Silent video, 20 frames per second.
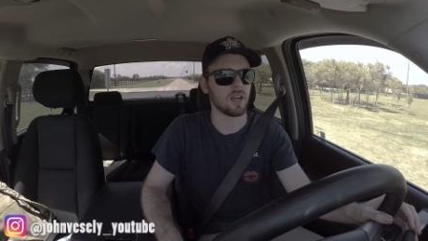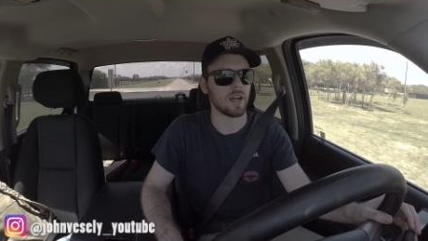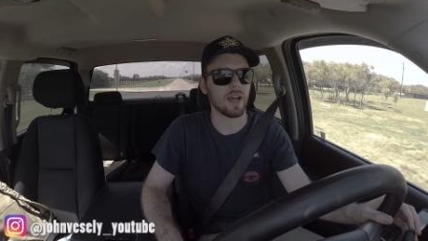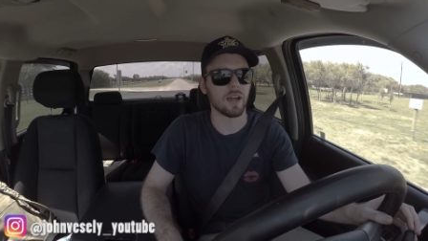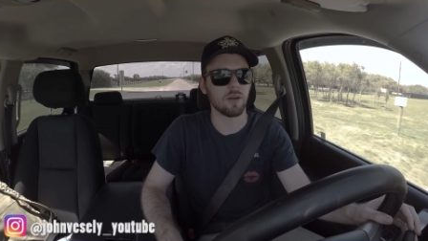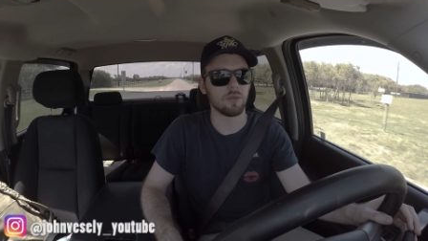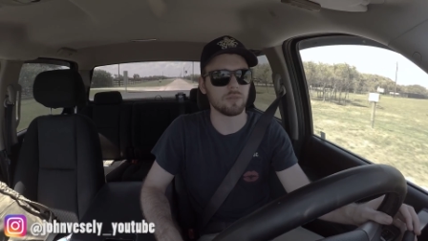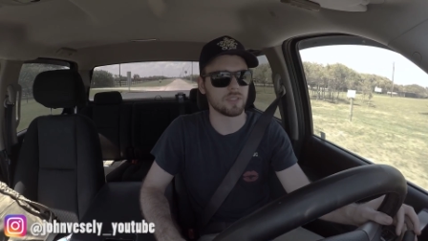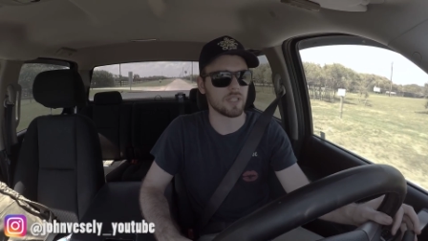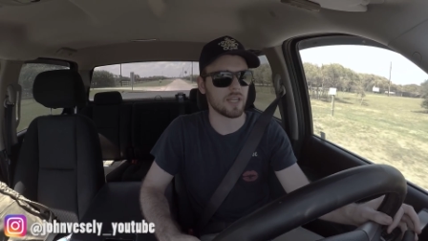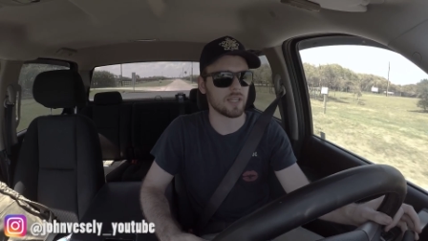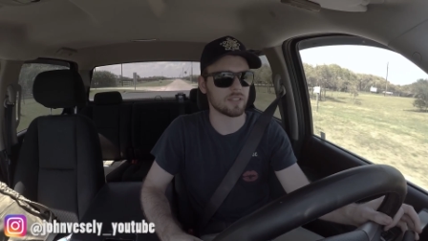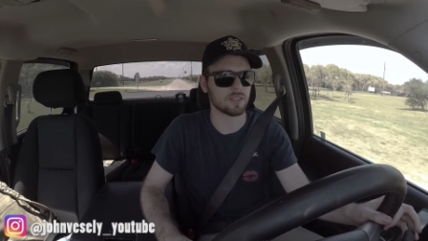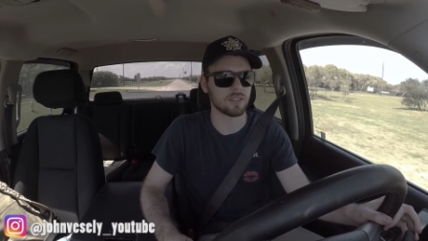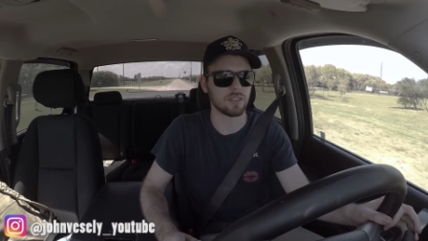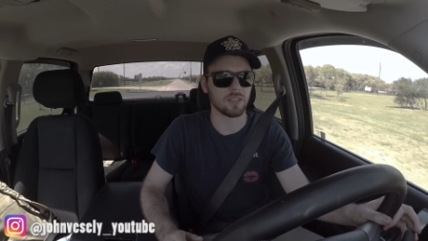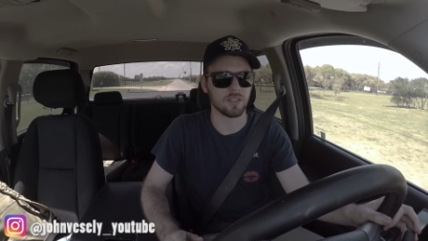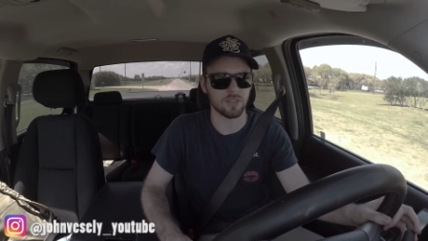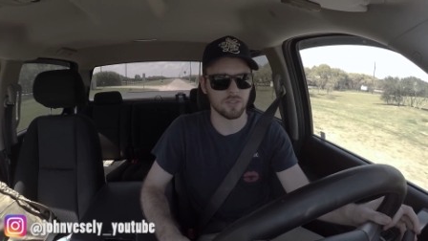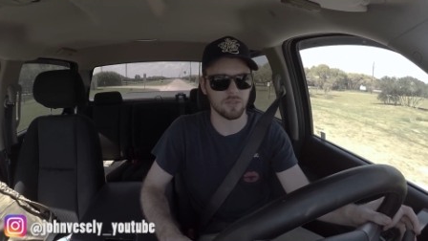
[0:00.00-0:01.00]
I was
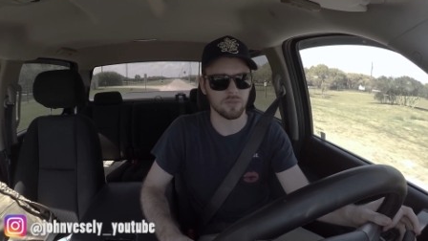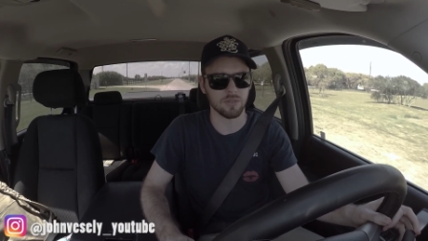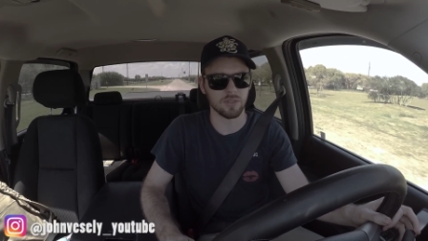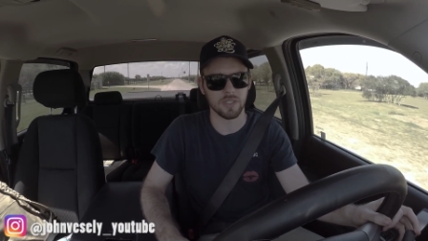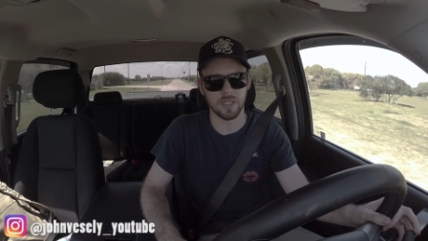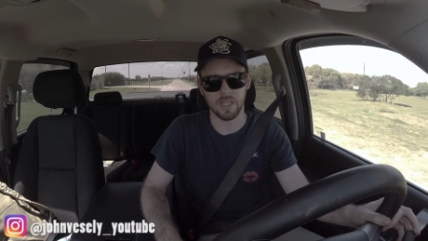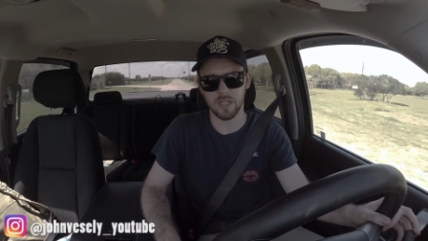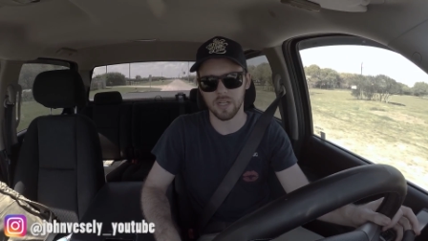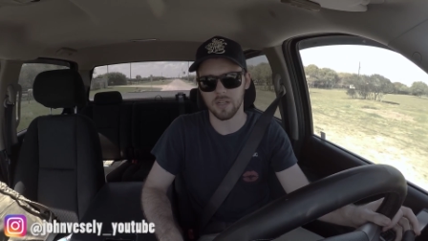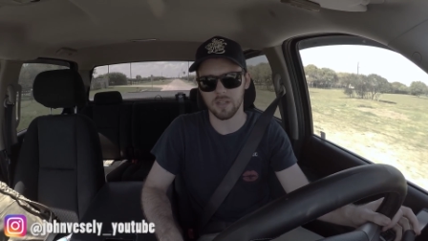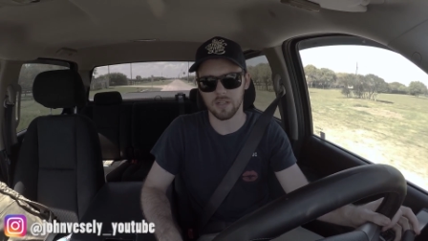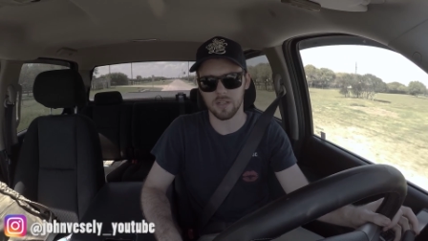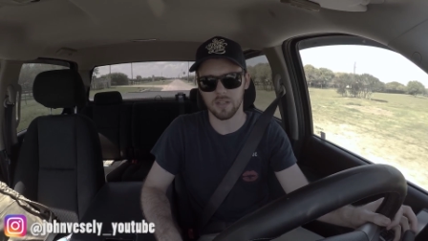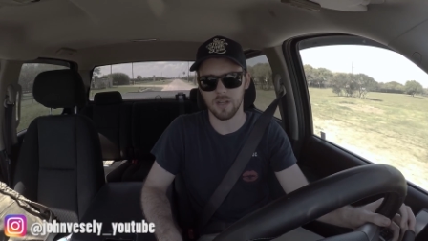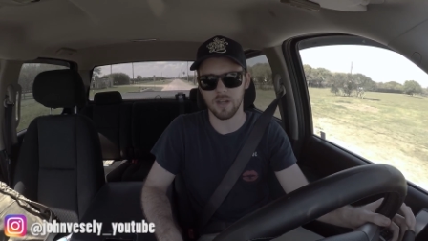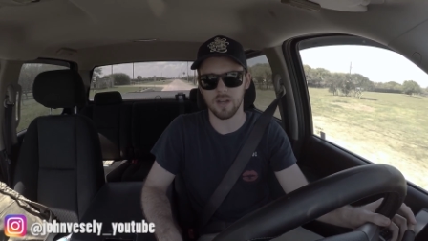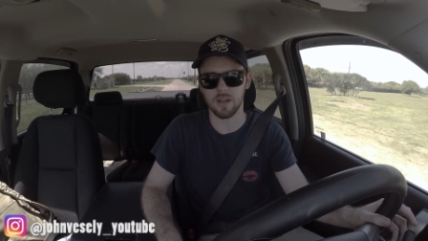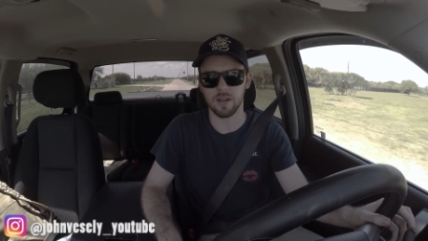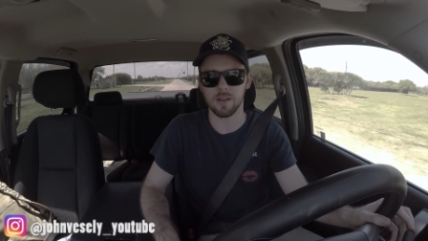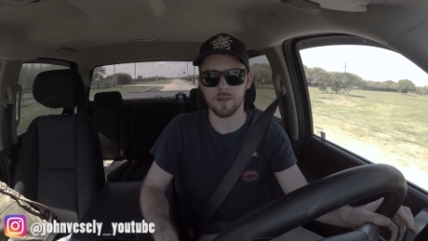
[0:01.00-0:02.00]
asking the tuner there
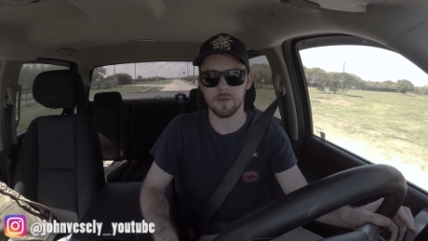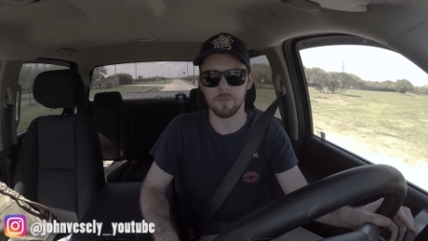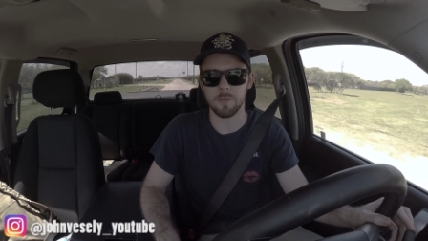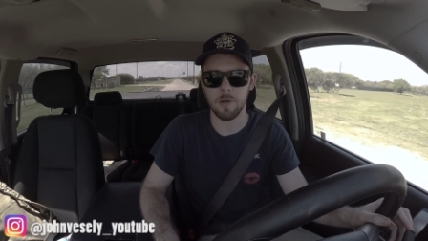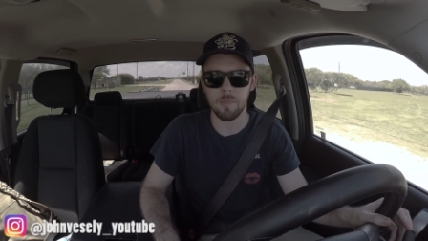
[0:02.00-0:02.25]
um,